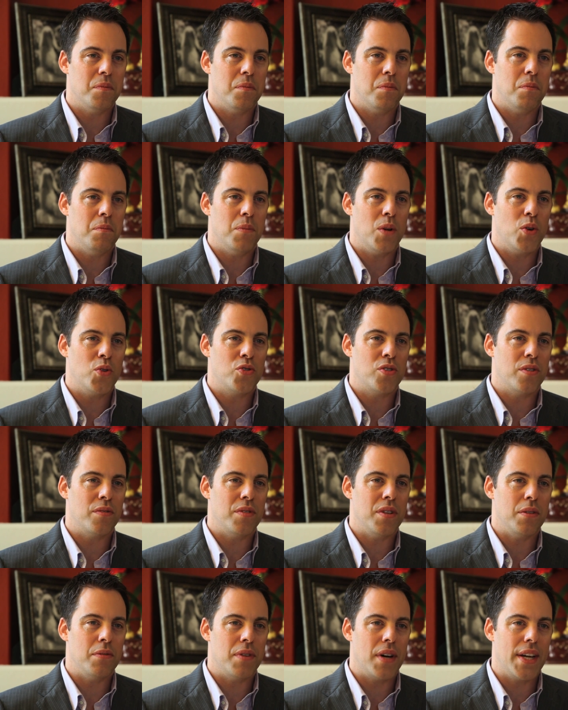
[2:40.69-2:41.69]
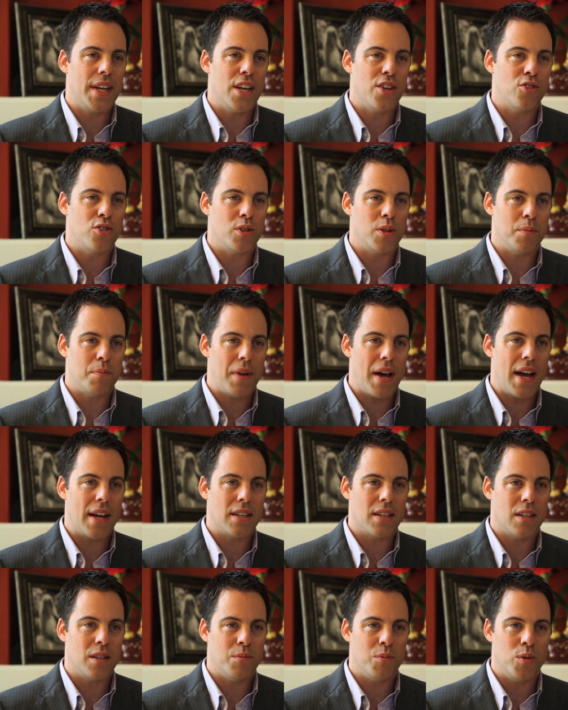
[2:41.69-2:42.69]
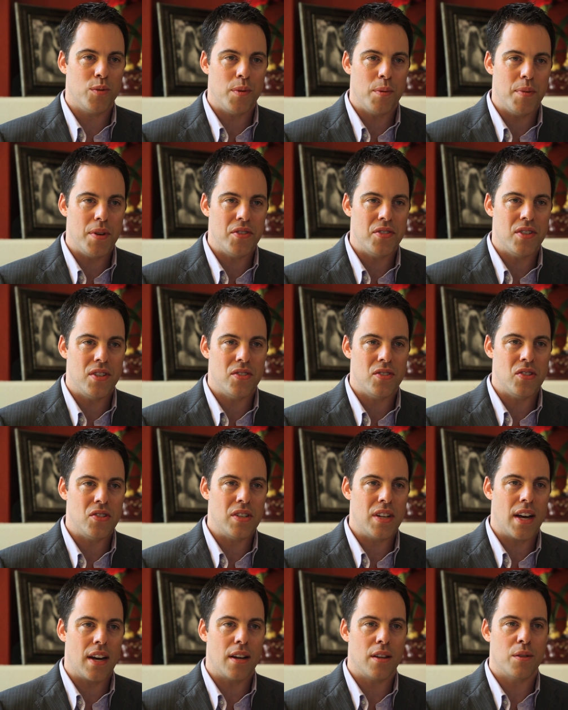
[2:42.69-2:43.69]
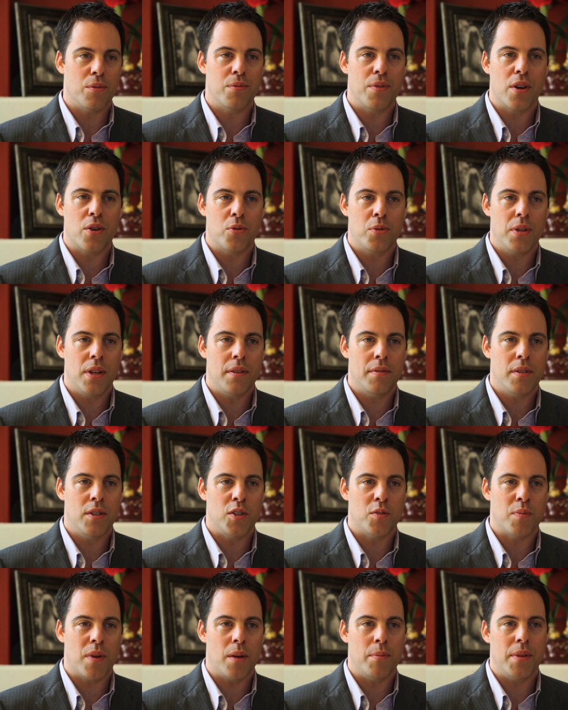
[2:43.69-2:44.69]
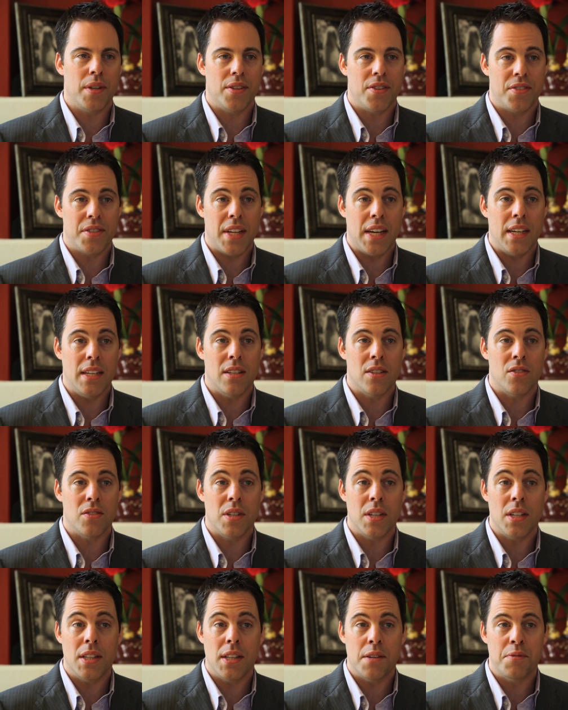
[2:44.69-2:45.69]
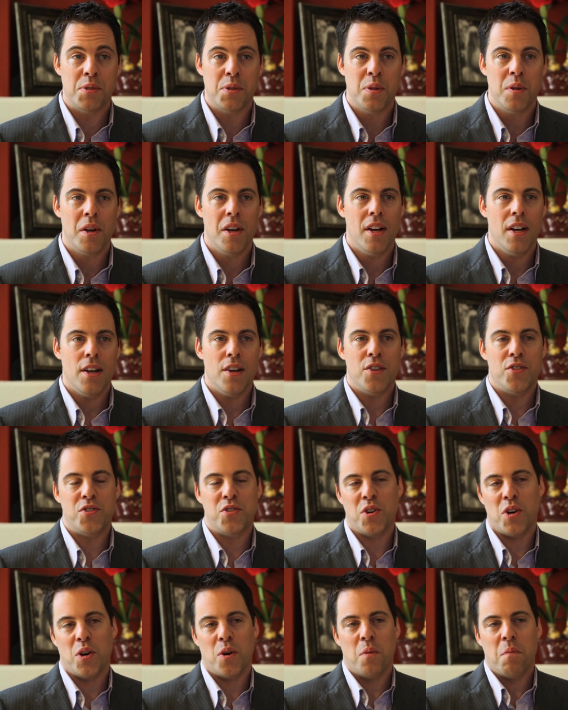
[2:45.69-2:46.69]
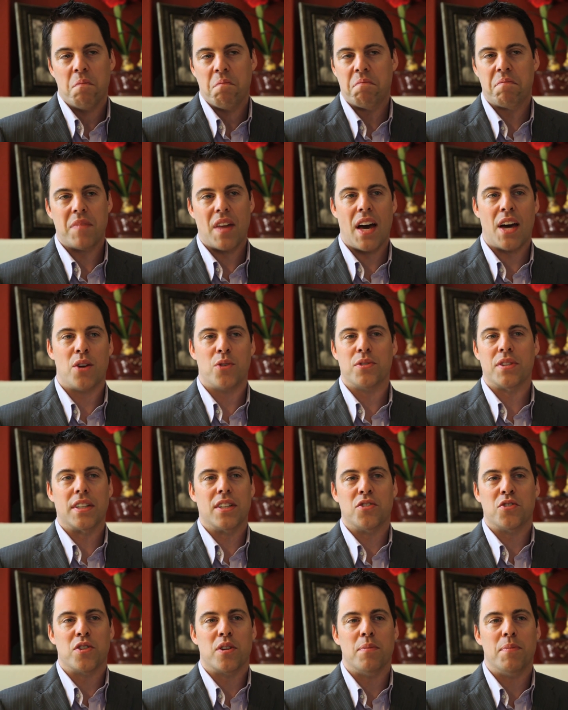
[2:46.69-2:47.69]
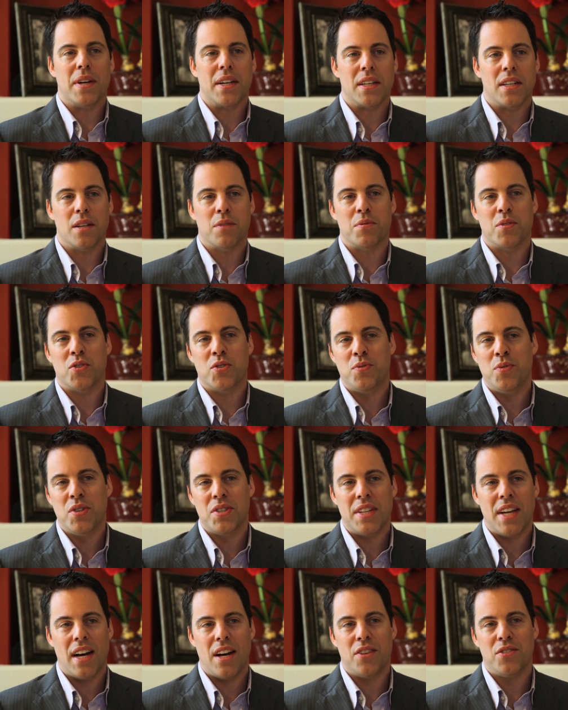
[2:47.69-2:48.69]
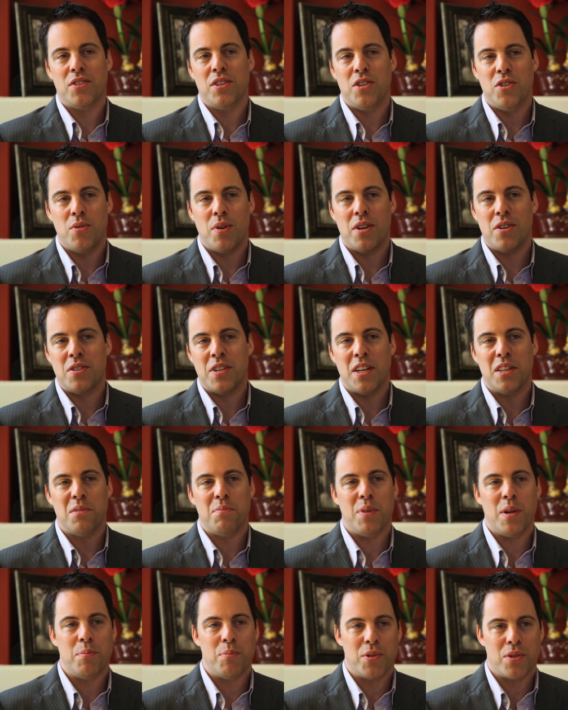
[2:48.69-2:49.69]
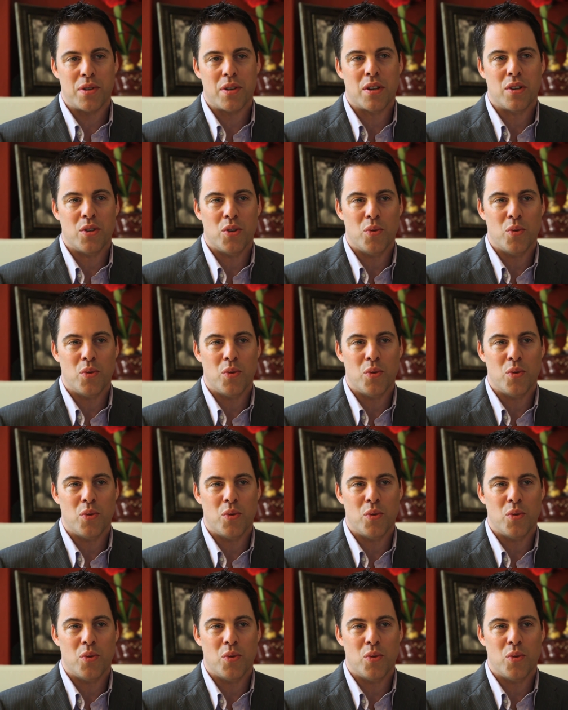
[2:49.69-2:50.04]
most of the financial impact on the movie business is not on the federal level, it's probably on the state and city level. So I don't think it's going to make a difference. If you're talented, you entertain the people, you're going